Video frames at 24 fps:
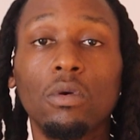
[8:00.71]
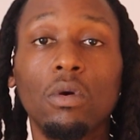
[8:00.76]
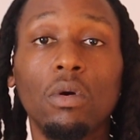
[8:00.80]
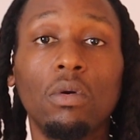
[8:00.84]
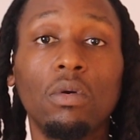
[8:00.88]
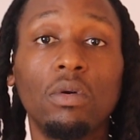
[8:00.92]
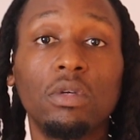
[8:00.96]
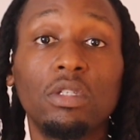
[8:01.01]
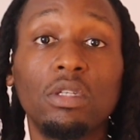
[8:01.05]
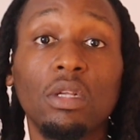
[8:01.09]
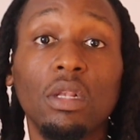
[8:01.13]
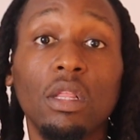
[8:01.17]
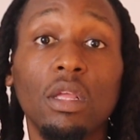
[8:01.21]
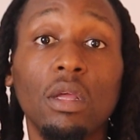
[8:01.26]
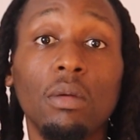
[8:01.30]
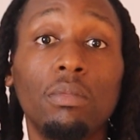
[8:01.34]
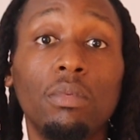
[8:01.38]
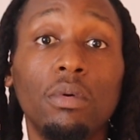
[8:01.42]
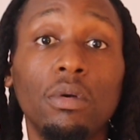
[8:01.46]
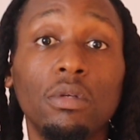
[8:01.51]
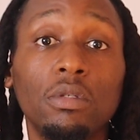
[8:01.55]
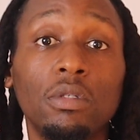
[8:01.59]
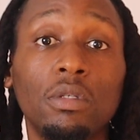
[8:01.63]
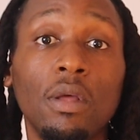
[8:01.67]
Taurus,
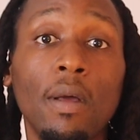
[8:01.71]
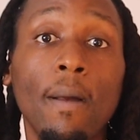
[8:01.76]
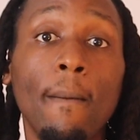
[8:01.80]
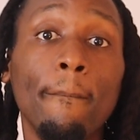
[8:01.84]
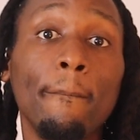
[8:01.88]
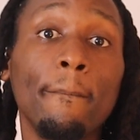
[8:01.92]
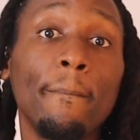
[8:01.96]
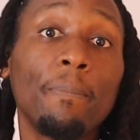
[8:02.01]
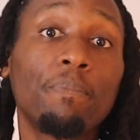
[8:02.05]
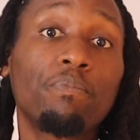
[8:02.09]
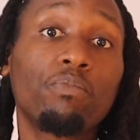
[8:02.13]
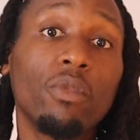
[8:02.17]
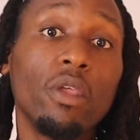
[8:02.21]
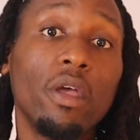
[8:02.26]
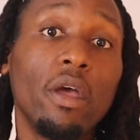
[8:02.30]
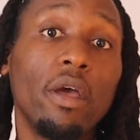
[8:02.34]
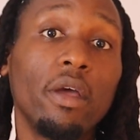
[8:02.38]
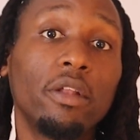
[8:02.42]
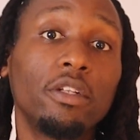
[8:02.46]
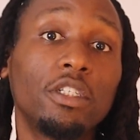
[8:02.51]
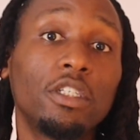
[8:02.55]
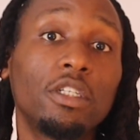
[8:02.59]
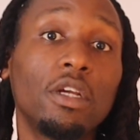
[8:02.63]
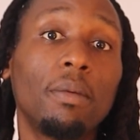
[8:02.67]
Libras,
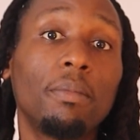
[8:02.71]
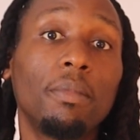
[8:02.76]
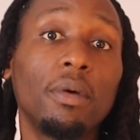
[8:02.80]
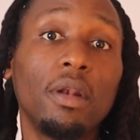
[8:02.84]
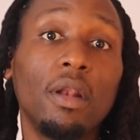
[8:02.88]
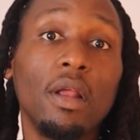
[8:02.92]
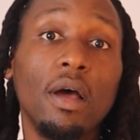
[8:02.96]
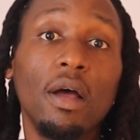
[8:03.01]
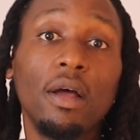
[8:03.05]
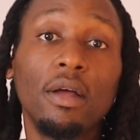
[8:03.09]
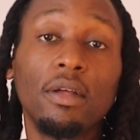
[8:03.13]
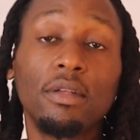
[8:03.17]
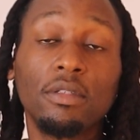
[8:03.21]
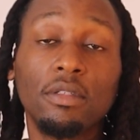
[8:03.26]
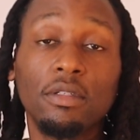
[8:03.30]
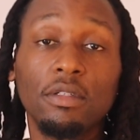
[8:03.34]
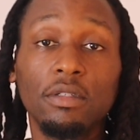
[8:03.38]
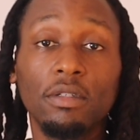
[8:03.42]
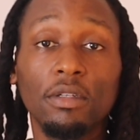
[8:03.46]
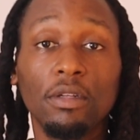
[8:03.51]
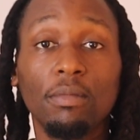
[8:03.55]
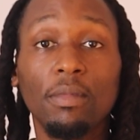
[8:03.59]
and Geminis,